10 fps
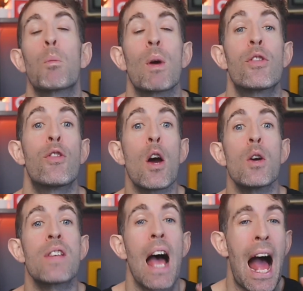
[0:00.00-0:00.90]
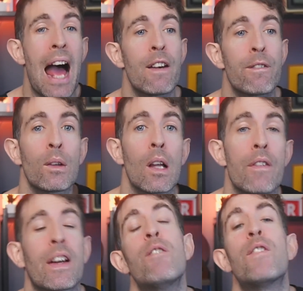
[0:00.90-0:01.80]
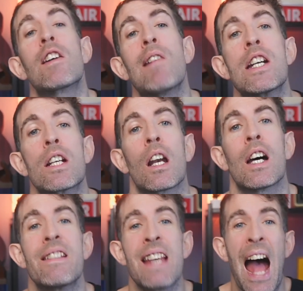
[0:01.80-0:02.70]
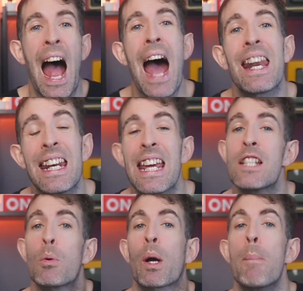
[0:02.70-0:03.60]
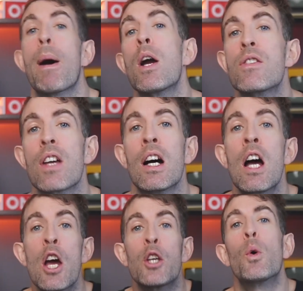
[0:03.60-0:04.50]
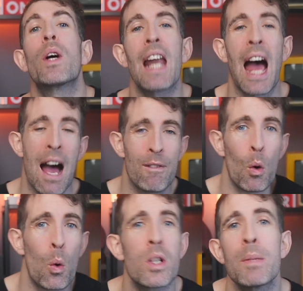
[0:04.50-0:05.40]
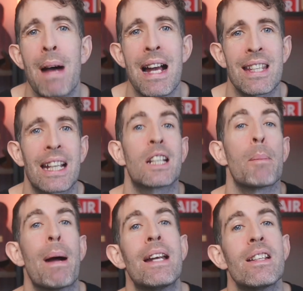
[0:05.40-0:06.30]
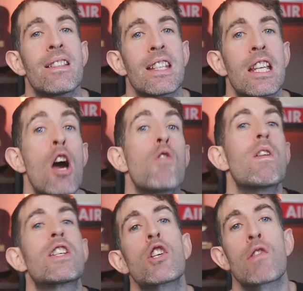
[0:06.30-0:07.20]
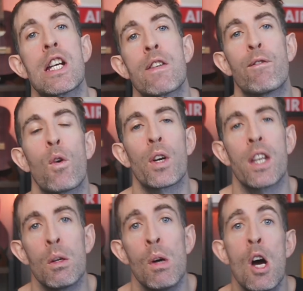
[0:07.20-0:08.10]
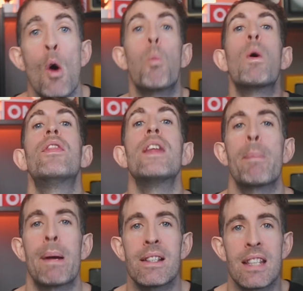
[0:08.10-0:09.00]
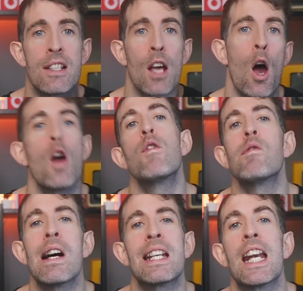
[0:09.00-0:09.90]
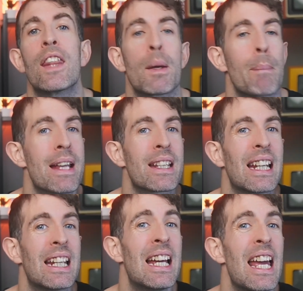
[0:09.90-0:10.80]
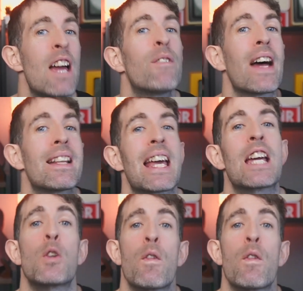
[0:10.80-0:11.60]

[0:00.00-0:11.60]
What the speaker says: with those handful of configuration lines added into a composer, you're going to have automatic dependency registration for you with the ability to override anything manually if that takes your